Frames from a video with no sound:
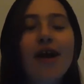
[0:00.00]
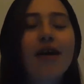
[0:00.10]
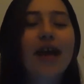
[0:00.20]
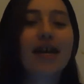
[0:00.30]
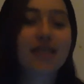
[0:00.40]

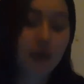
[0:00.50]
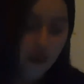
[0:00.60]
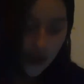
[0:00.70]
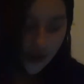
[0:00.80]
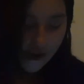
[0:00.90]
Okay, so
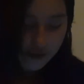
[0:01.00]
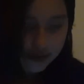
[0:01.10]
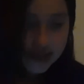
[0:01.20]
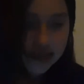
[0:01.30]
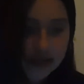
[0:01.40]
ever
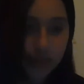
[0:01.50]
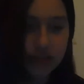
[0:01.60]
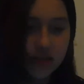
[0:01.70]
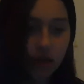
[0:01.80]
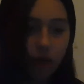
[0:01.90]
since I
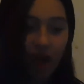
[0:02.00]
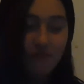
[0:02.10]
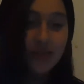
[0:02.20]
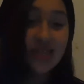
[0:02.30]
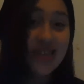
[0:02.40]
was little, I've
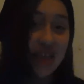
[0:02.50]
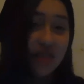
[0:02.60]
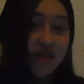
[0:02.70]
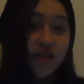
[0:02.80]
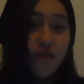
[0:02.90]
been
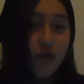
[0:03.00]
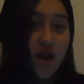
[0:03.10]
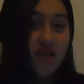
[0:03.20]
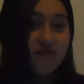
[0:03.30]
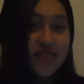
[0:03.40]
deathly
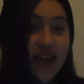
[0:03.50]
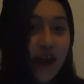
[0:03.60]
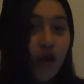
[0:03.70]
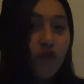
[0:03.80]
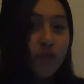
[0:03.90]
afraid of
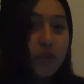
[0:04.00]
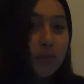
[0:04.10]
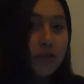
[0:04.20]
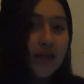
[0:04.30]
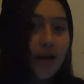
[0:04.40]
staying over
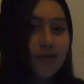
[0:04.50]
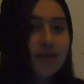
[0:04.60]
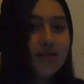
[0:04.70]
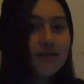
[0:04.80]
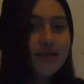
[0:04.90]
people's
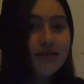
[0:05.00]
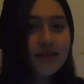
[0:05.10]
houses.